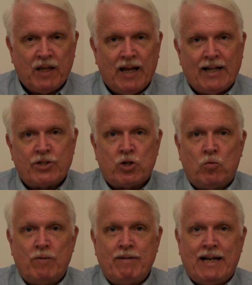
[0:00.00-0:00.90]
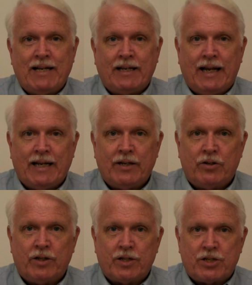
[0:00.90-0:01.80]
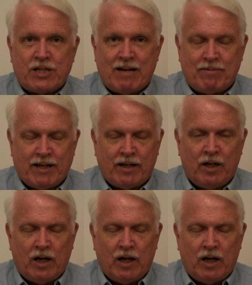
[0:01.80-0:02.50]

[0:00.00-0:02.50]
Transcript: And so we begin to get into this same thing.